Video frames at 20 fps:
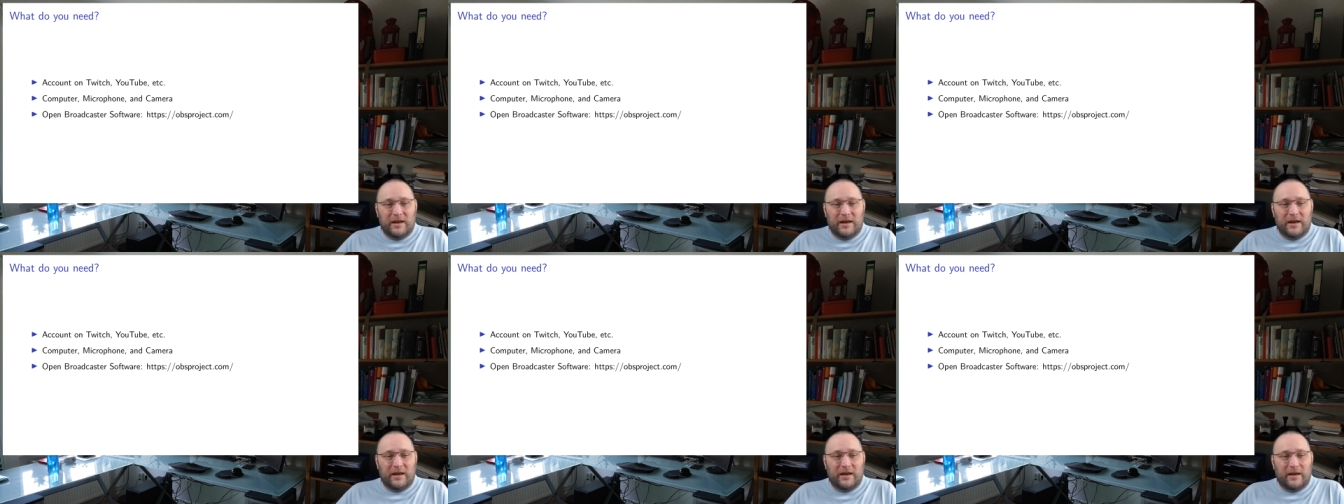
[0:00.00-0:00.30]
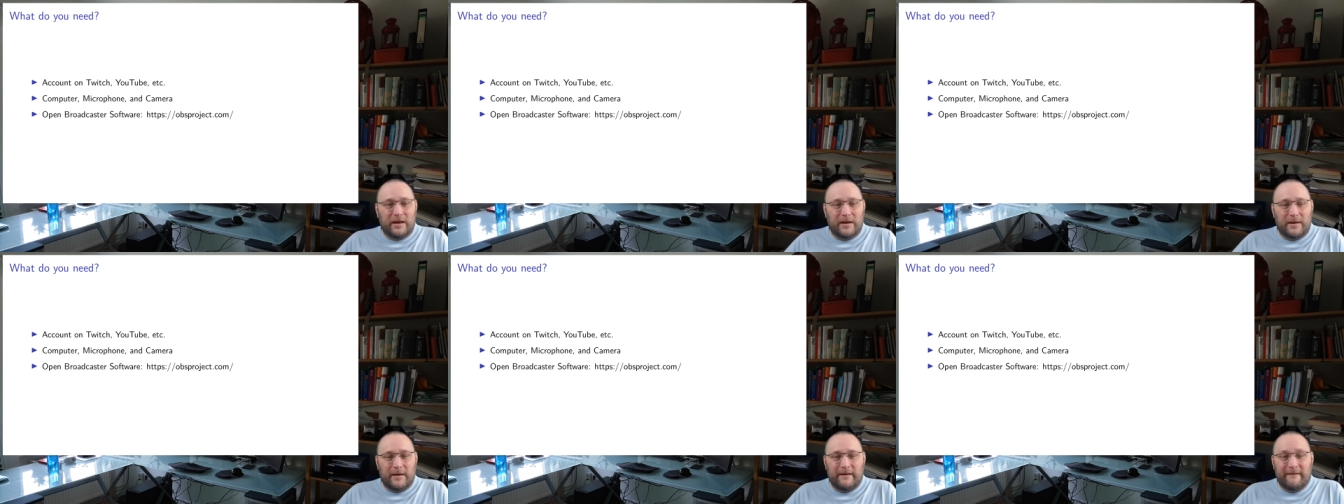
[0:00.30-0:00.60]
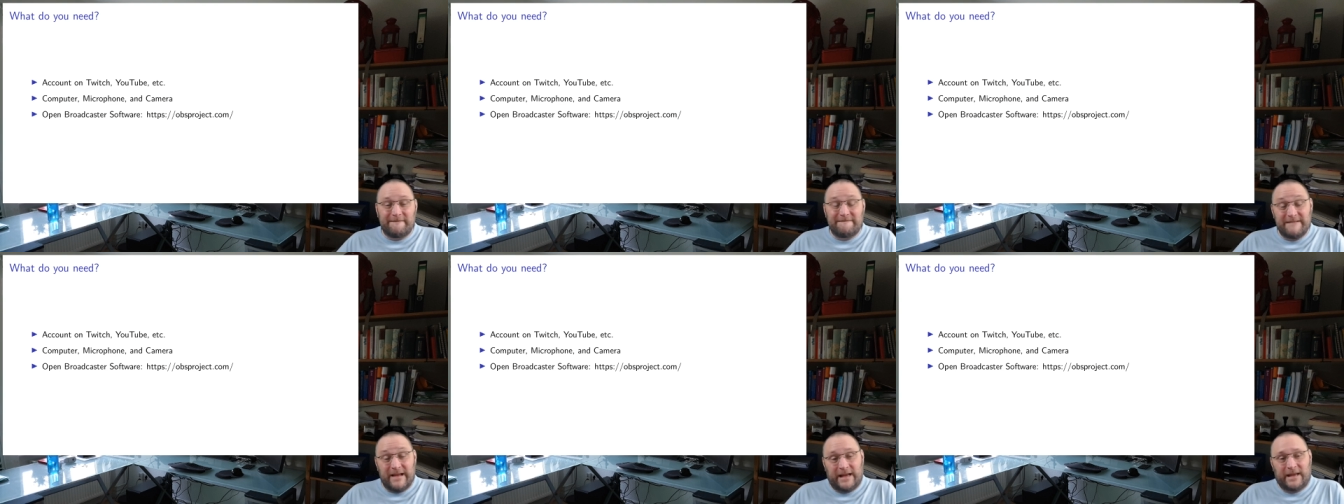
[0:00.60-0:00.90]

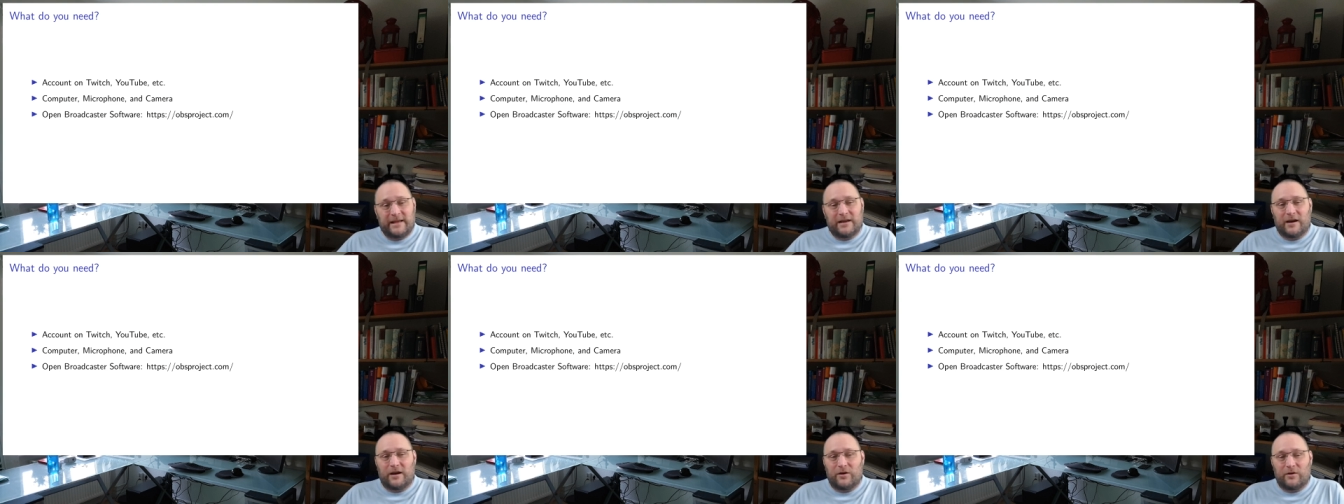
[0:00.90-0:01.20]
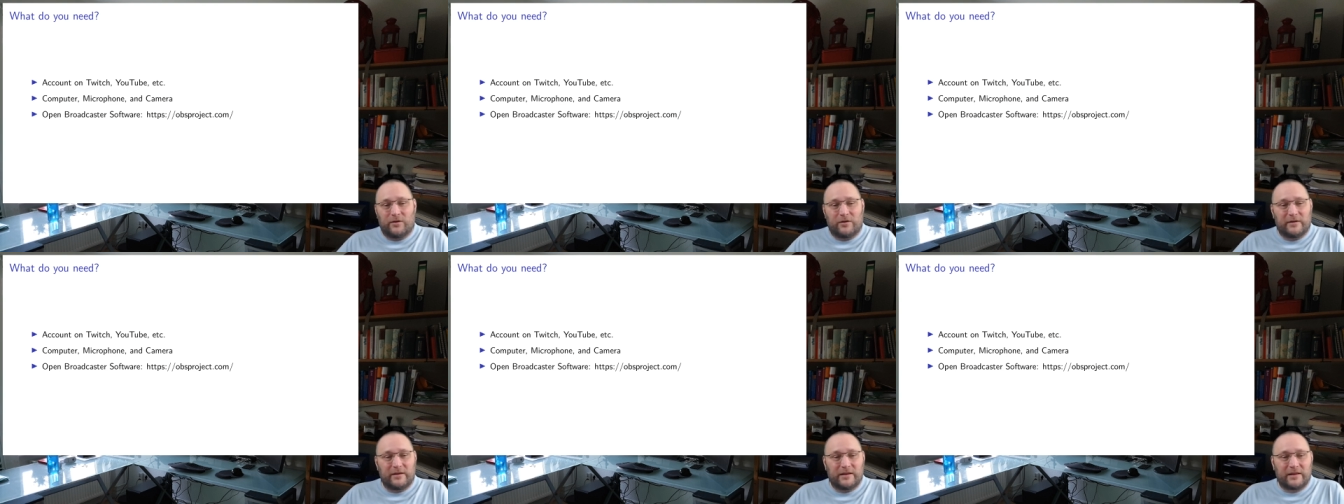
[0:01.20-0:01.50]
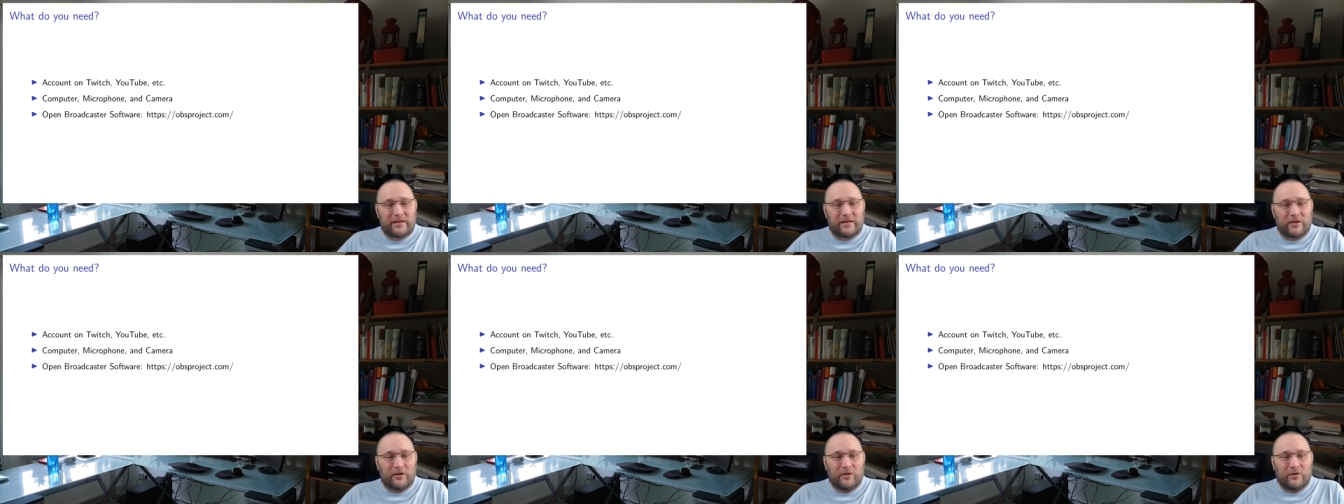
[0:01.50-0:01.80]
Uh, anyhow,
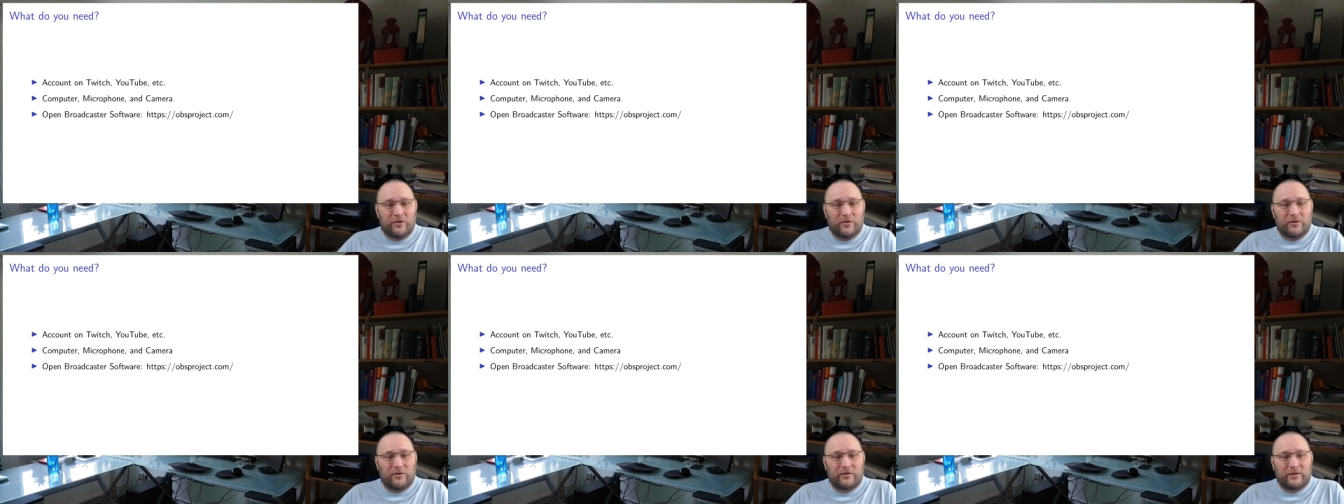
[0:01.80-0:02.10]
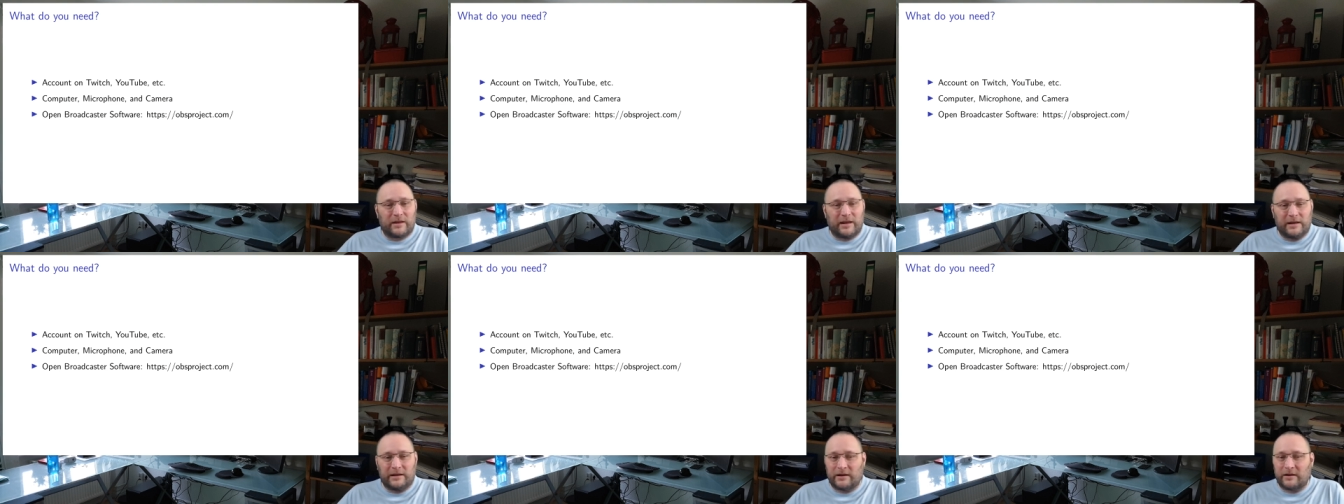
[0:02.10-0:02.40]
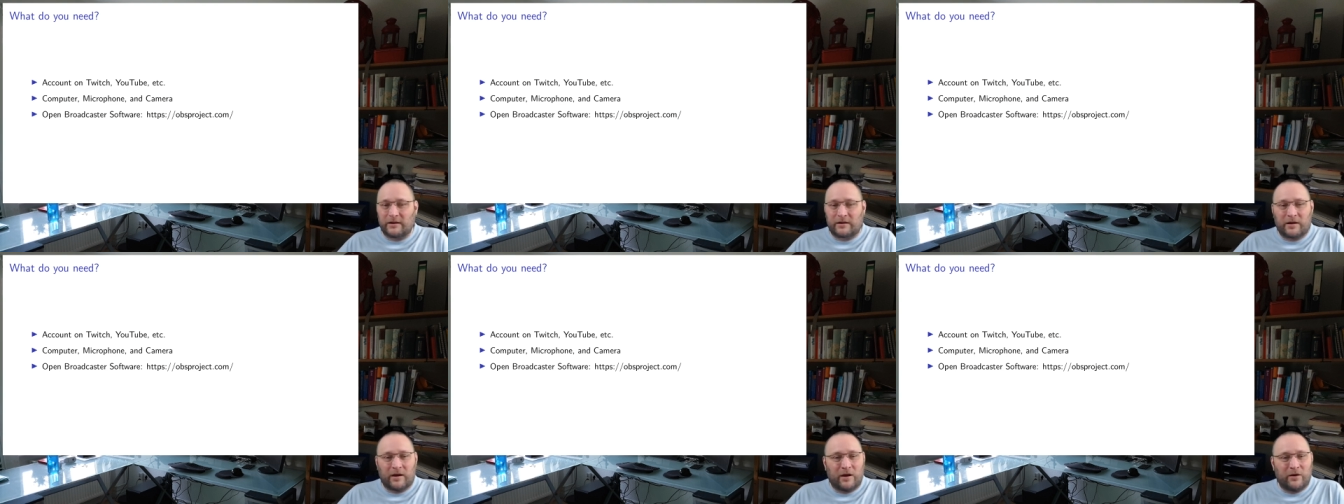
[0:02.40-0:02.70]
so get
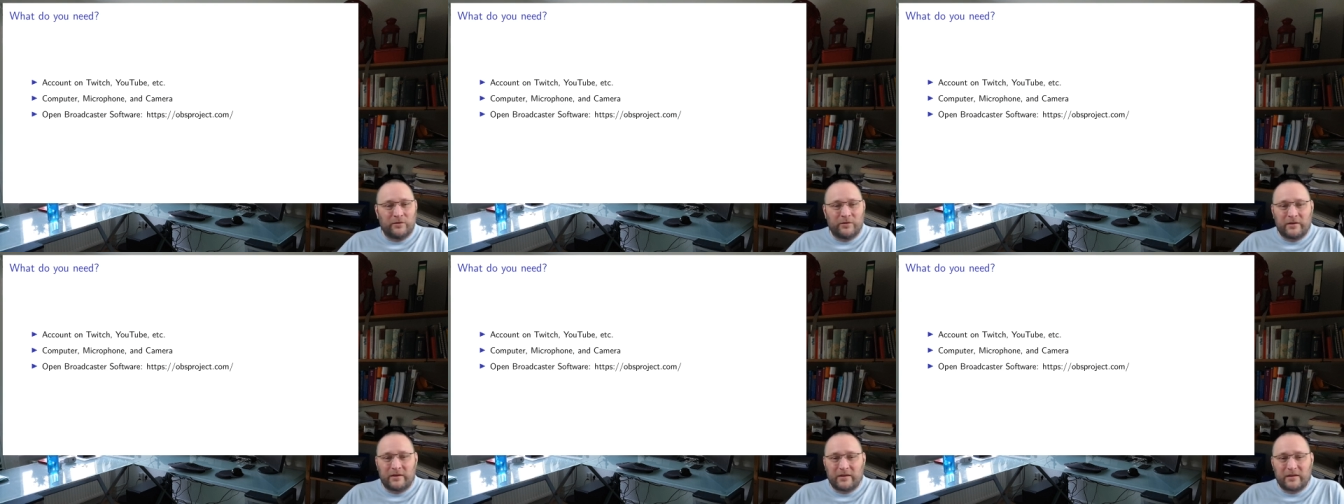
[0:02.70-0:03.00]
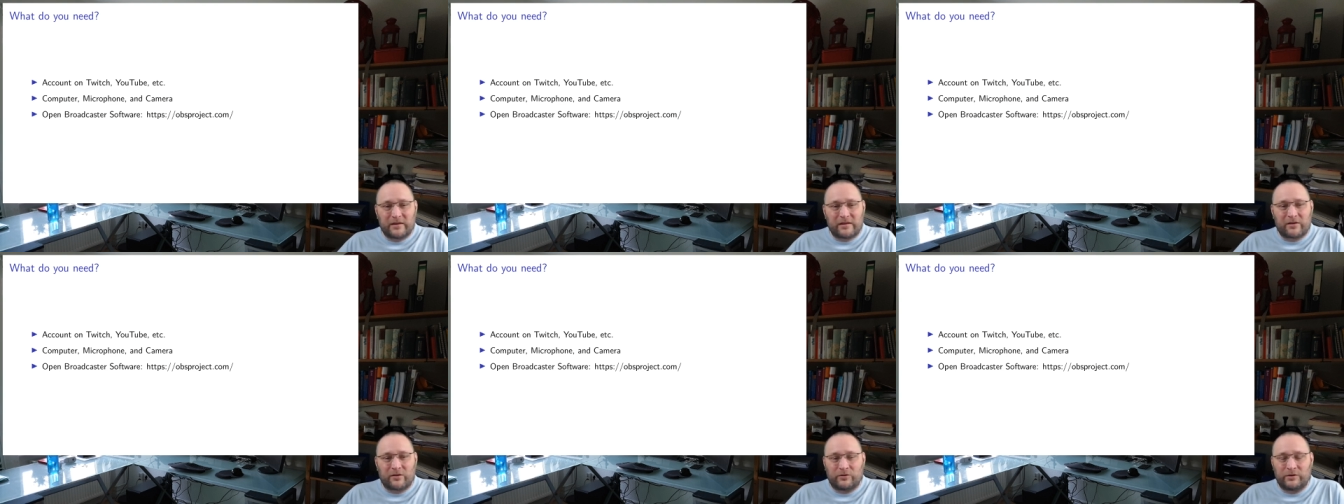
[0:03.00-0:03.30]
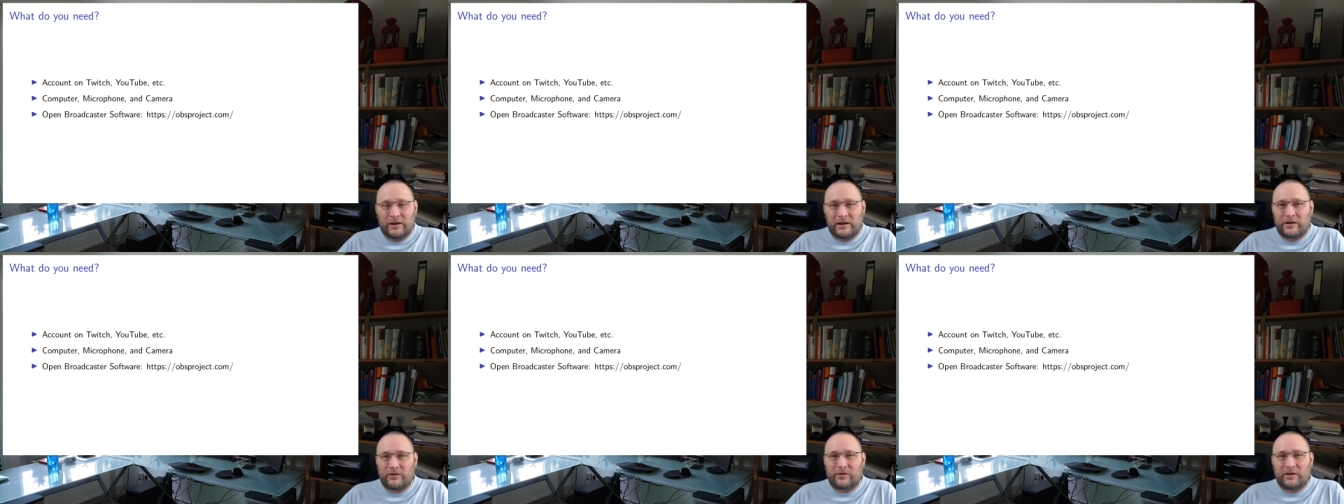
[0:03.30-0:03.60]
an account so
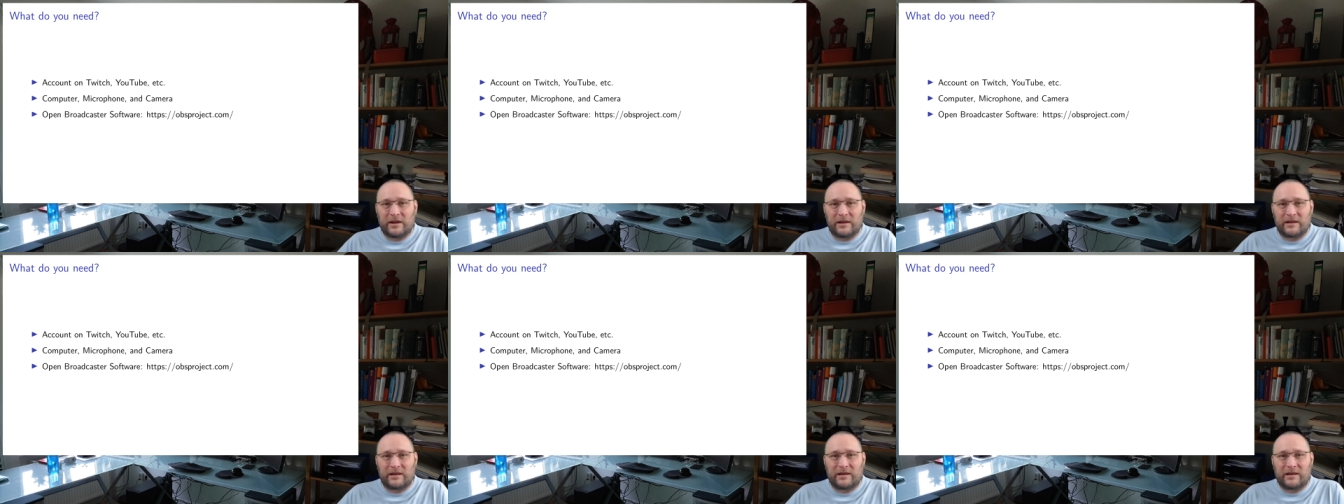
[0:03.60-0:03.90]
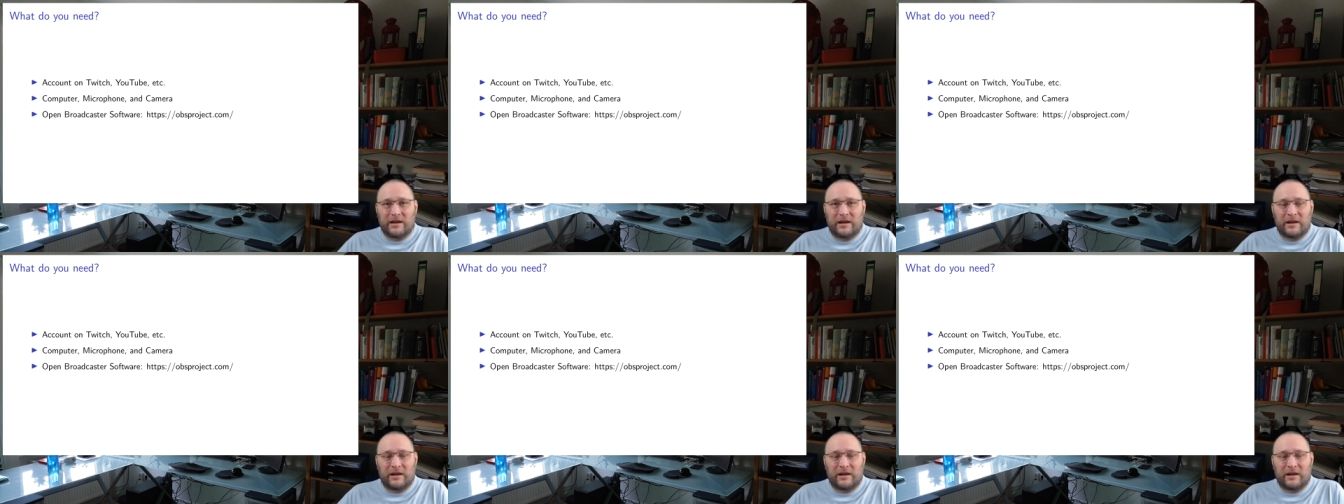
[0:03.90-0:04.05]
that you can